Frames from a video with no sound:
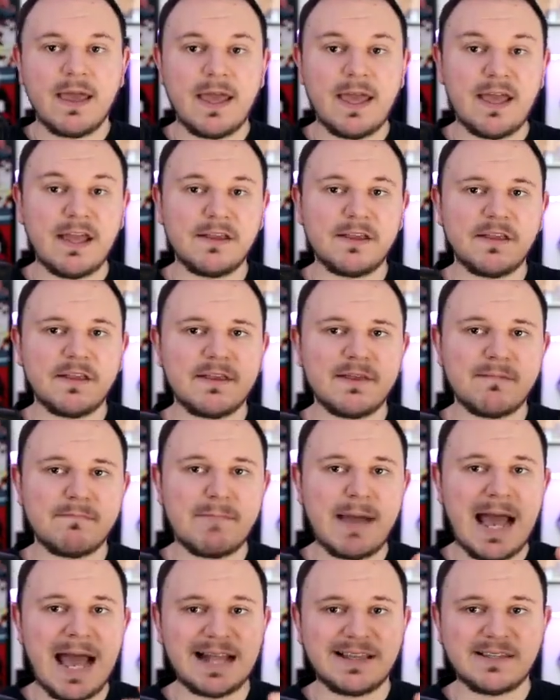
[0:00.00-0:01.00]
in the
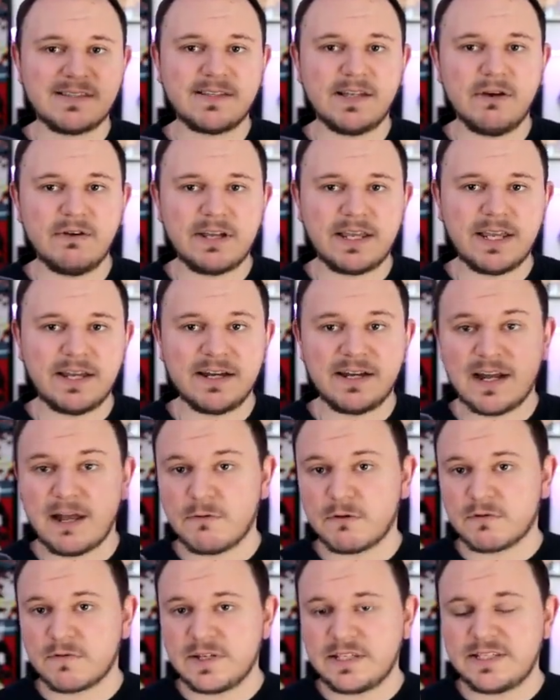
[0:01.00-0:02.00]
BAT token and I
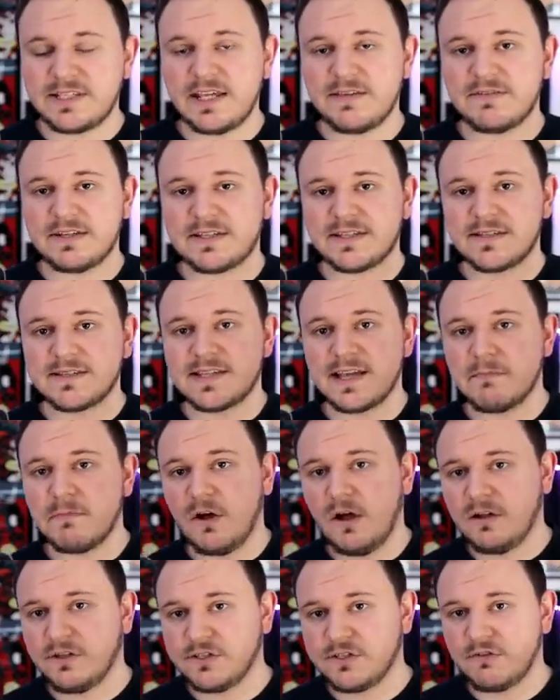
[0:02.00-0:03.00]
would receive it since I'm
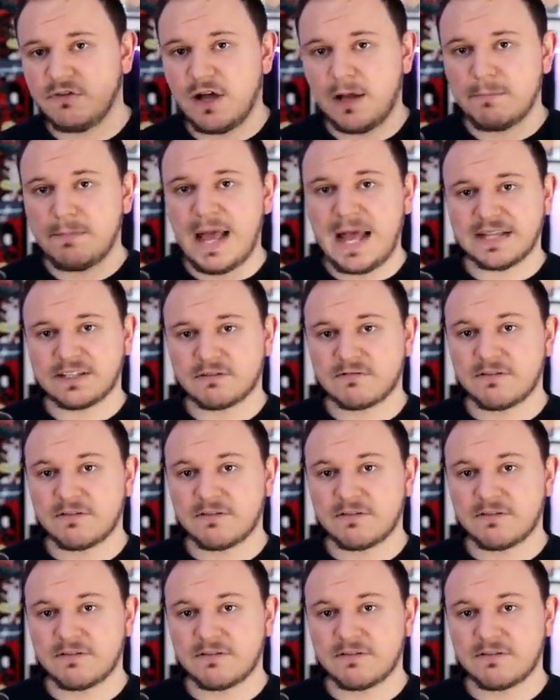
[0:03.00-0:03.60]
also a BAT